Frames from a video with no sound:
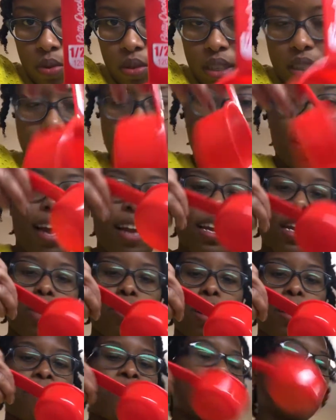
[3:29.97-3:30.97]
you could see that.
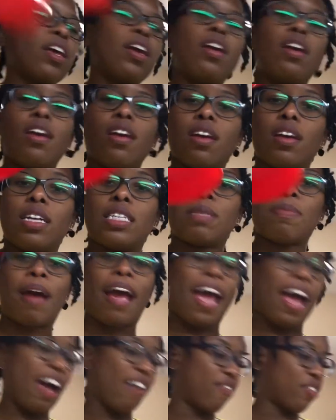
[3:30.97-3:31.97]
Anyway, it's
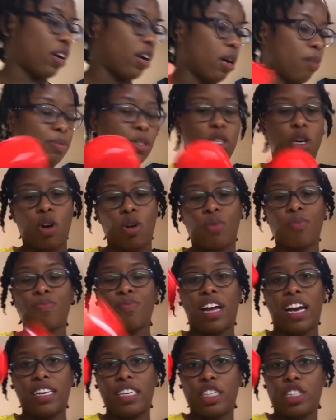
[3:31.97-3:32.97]
my half a cup. So
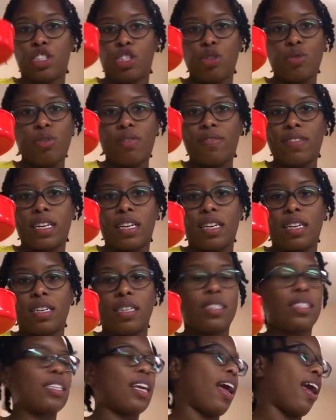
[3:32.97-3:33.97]
I did 2 of
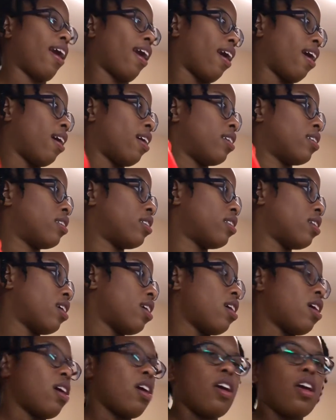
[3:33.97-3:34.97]
these, and
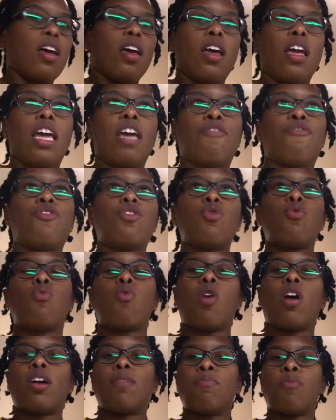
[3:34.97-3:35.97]
if you
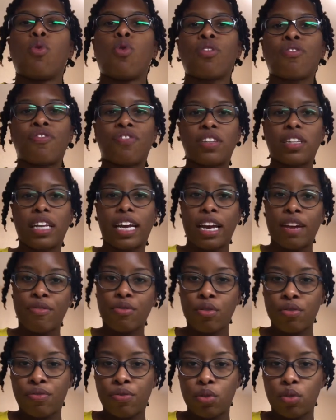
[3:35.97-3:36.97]
want more
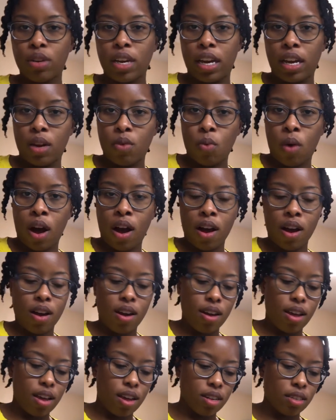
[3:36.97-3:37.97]
flavorful
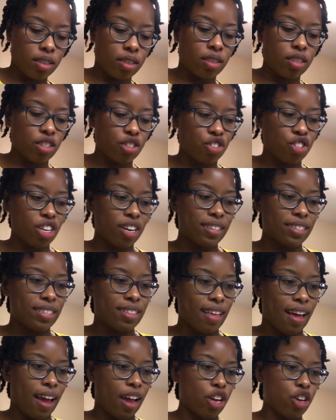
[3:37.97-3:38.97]
quinoa, it suggests
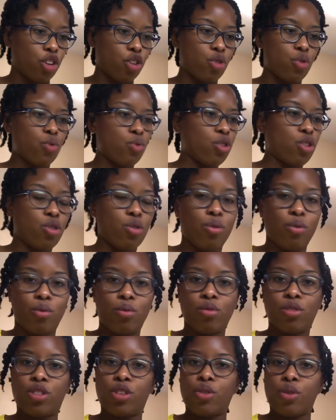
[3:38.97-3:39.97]
that you
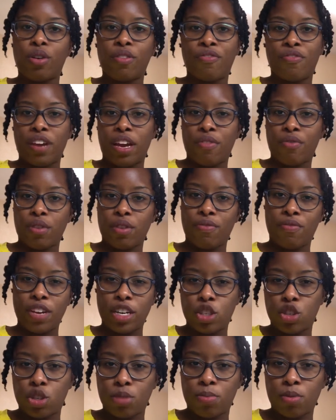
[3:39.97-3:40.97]
use your favorite
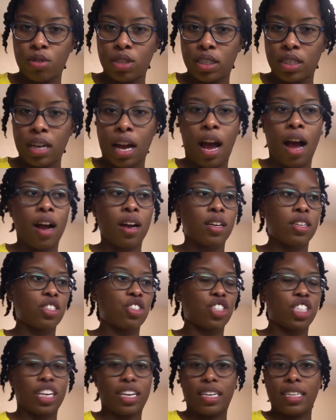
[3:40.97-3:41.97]
vegetable stock,
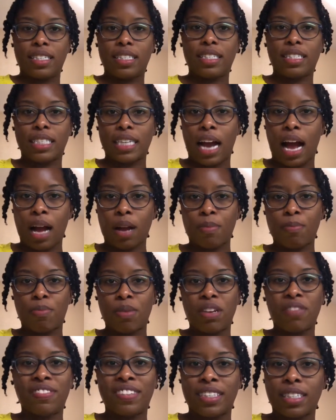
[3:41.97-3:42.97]
chicken stock,
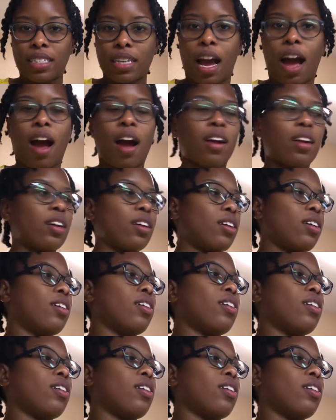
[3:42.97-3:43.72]
beef stock,